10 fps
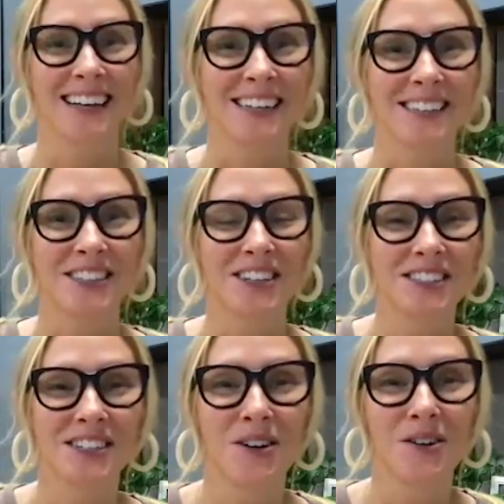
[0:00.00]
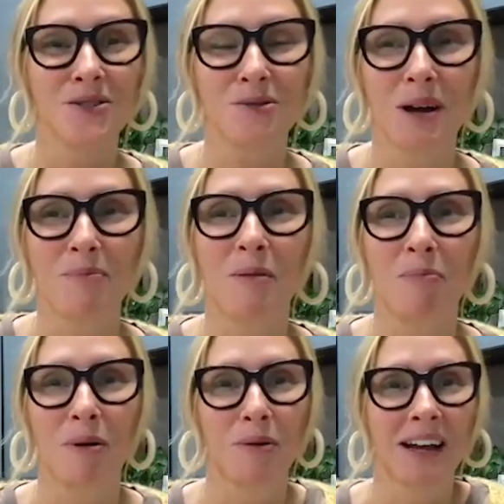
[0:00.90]
it's good to know the right
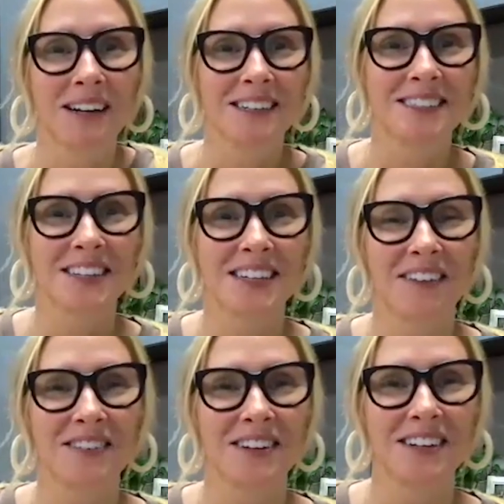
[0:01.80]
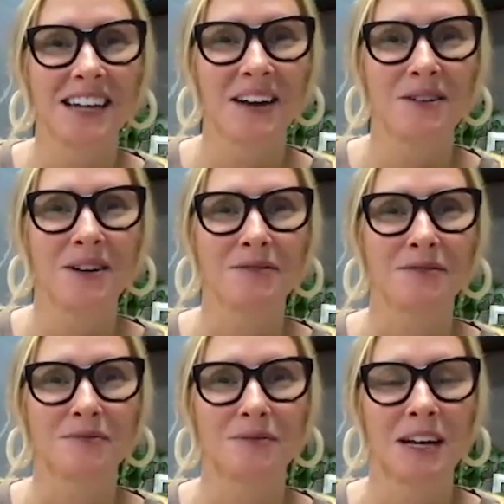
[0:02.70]
people, right? It's good to have a good network of
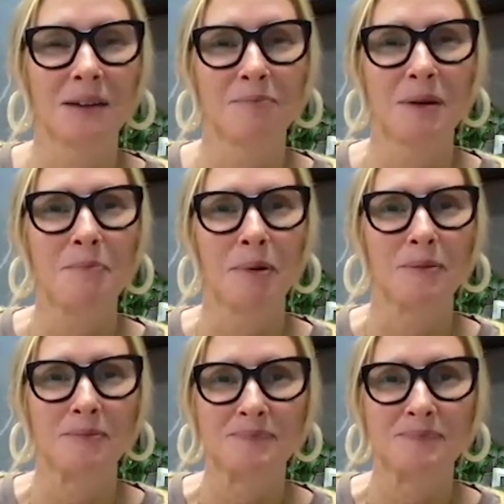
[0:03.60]
people.